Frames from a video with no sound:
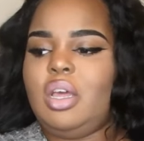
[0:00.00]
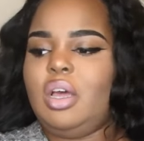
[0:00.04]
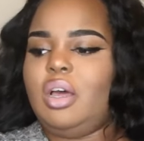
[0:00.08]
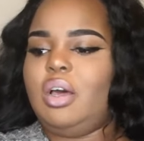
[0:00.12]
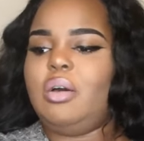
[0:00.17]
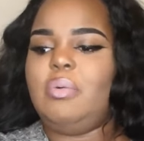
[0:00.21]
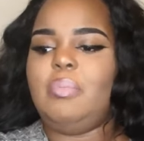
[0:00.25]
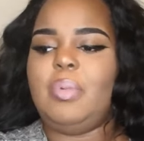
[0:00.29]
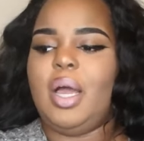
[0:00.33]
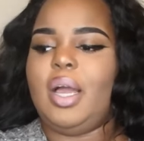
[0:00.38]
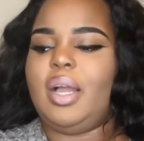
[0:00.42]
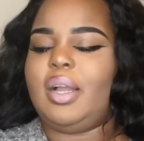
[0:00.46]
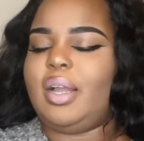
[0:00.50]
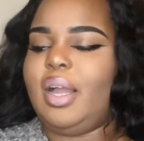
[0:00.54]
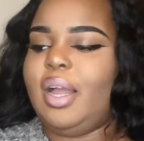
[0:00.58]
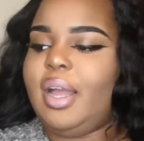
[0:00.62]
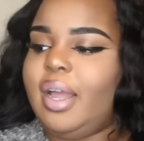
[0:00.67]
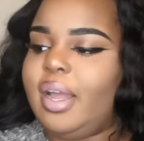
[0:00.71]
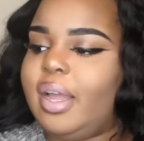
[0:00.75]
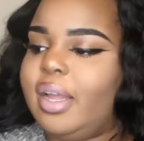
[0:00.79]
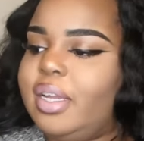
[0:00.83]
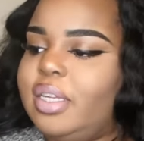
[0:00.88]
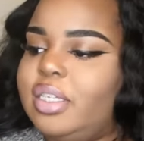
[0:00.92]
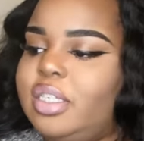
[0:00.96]
Oh my
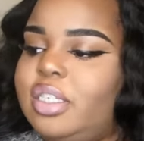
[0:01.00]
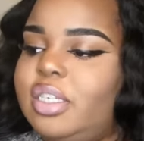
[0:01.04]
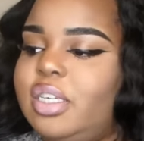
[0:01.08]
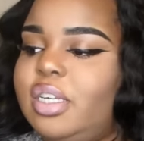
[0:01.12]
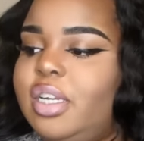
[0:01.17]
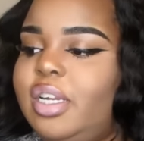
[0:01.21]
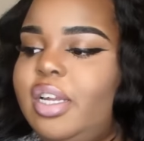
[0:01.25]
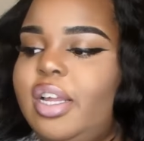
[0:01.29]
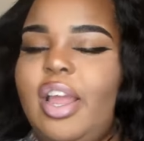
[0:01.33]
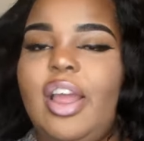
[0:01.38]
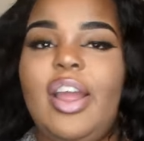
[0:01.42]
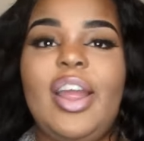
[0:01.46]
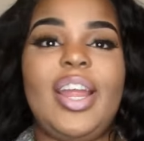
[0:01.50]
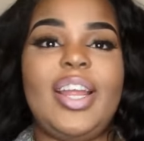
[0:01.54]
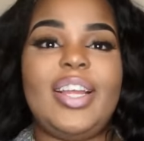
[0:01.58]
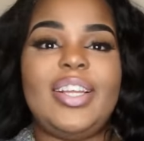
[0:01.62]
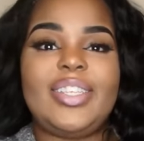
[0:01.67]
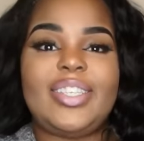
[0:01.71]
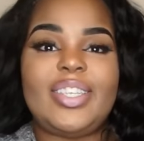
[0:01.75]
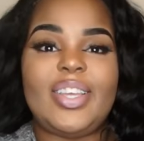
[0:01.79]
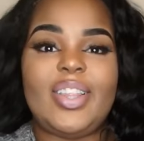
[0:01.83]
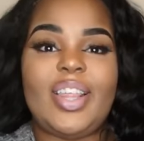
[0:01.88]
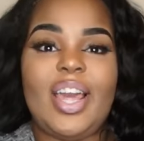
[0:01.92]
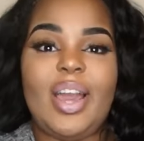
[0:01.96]
gosh. All right,
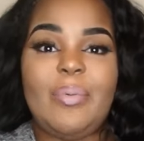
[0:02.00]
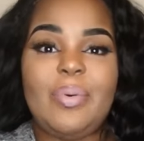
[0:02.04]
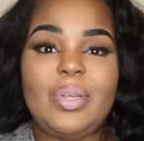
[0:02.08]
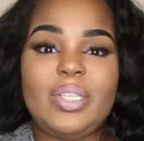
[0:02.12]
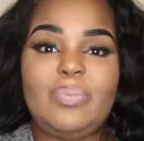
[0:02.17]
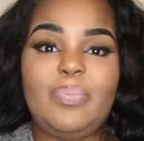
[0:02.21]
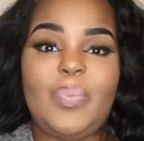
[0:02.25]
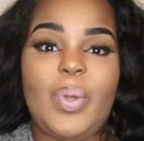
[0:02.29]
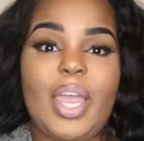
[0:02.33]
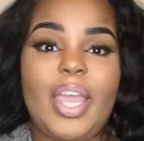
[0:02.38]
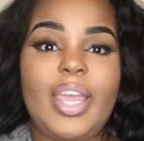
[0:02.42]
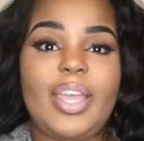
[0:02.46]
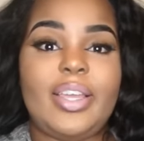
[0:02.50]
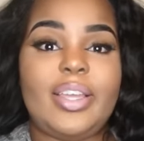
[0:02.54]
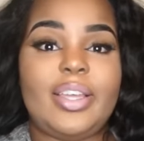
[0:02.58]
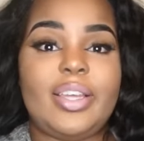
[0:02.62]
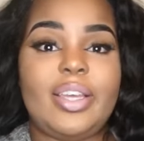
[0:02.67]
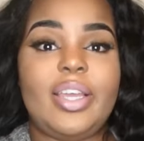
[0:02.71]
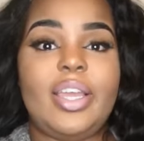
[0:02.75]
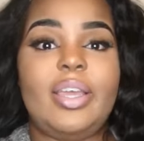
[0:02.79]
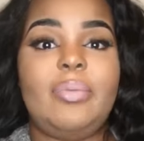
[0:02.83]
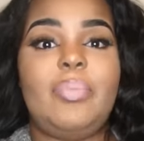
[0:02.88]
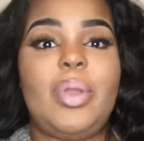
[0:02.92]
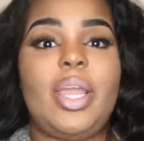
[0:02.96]
so that was
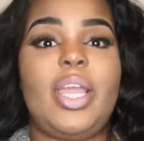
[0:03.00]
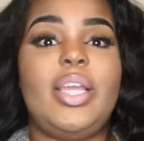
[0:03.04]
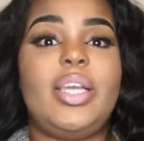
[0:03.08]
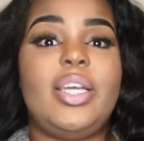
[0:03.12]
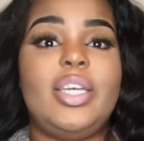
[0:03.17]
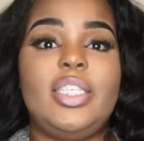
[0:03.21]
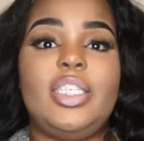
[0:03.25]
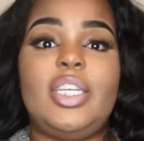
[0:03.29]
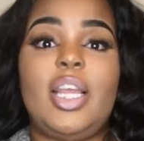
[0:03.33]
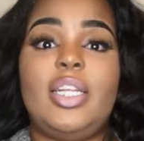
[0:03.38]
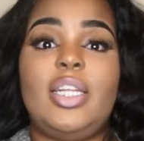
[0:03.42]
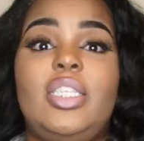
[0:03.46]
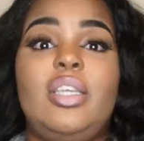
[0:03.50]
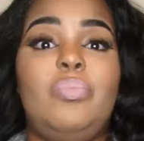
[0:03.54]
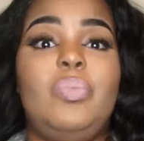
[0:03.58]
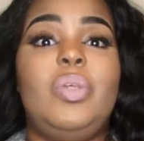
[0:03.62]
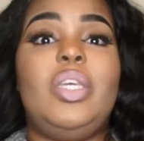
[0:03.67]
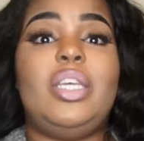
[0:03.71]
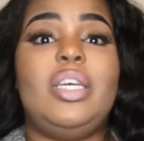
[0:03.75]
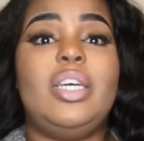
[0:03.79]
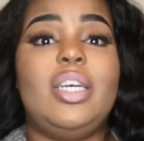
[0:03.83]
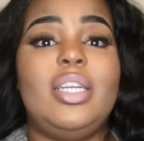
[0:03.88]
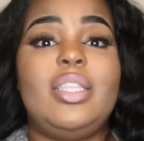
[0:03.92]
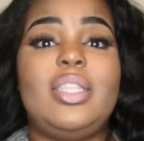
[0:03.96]
Banggood. Banggood, did me
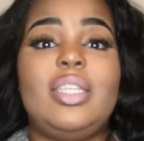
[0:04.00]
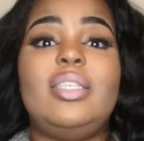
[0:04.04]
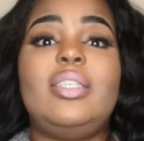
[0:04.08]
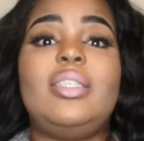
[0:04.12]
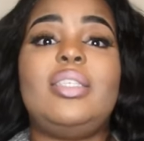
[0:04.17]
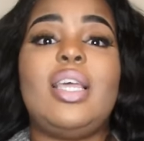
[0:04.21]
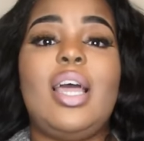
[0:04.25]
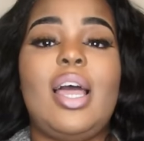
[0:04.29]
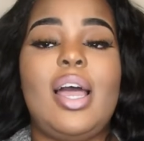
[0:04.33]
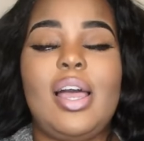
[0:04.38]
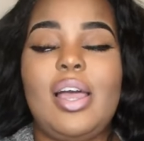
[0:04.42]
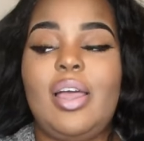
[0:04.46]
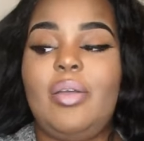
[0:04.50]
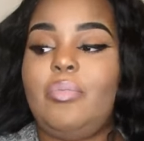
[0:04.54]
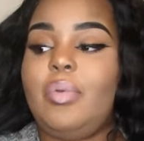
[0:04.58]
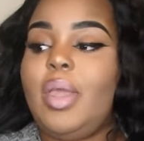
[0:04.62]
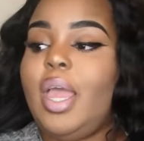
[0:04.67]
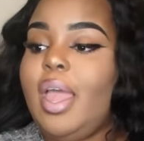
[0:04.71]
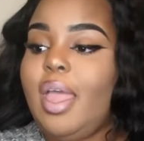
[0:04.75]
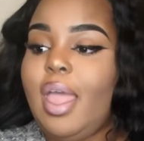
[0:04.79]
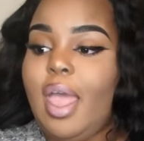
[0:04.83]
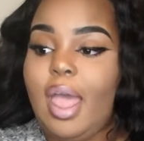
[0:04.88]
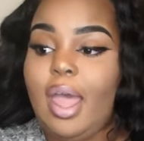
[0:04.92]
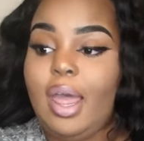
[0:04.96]
good this time.
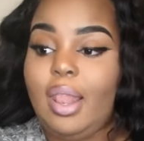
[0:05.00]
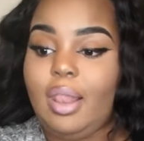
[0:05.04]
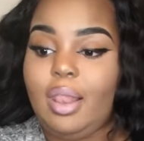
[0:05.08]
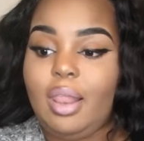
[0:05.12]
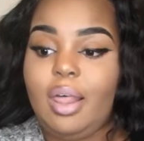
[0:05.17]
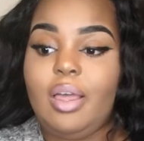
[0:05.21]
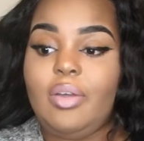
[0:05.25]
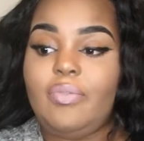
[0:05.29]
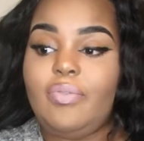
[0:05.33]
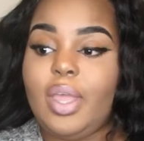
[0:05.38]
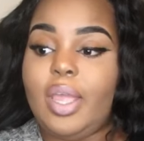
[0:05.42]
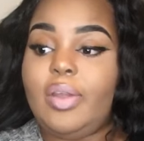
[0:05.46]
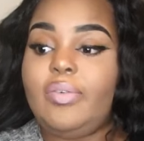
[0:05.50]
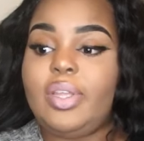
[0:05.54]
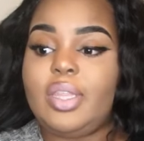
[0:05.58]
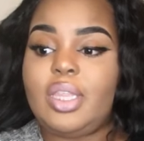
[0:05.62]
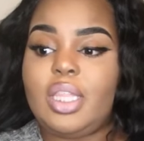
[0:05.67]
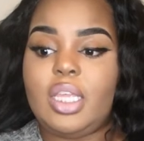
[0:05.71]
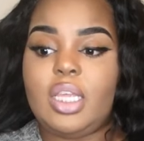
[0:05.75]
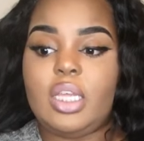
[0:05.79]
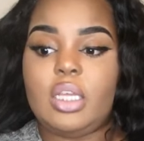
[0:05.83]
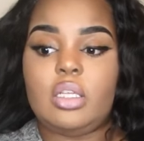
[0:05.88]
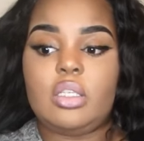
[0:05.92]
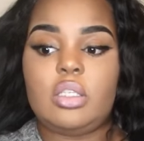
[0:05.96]
I love
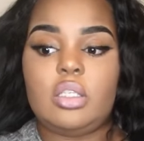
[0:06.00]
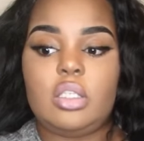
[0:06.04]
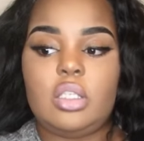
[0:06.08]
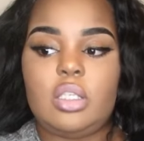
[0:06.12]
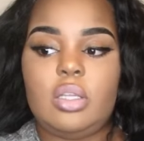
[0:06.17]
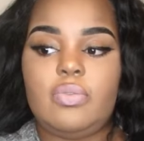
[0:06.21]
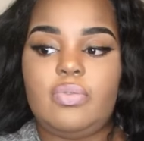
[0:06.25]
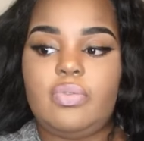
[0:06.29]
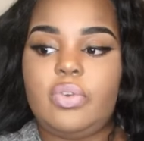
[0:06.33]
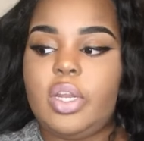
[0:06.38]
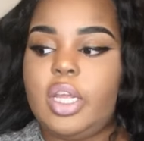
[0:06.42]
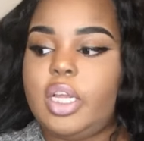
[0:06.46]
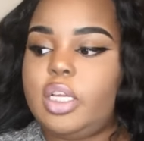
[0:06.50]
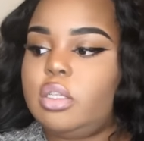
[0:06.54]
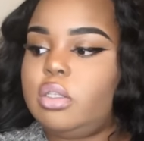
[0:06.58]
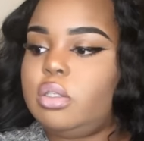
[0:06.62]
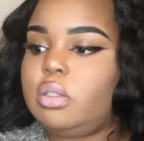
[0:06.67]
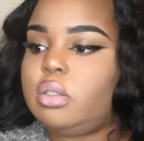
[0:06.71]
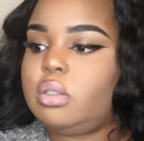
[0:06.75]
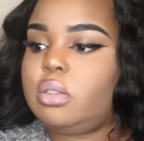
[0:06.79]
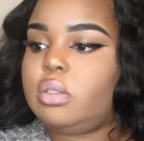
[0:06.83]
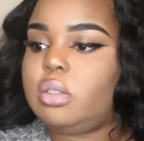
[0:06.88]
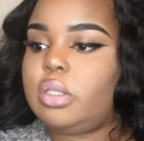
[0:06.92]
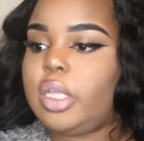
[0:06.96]
everything except for that
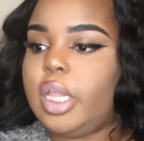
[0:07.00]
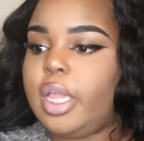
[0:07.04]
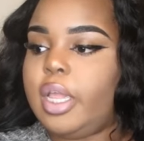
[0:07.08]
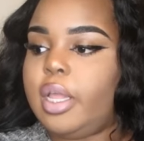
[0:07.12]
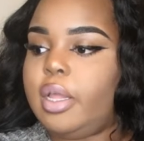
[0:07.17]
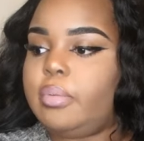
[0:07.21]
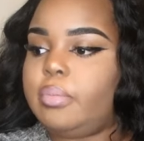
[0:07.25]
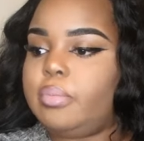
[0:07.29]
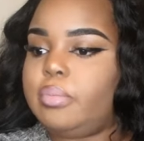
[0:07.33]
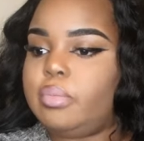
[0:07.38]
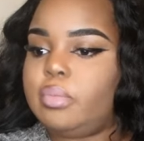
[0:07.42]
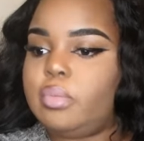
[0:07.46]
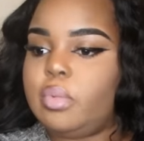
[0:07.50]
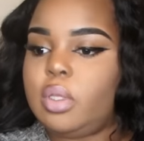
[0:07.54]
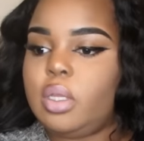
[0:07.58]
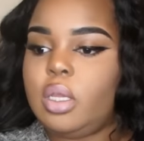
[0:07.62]
damn.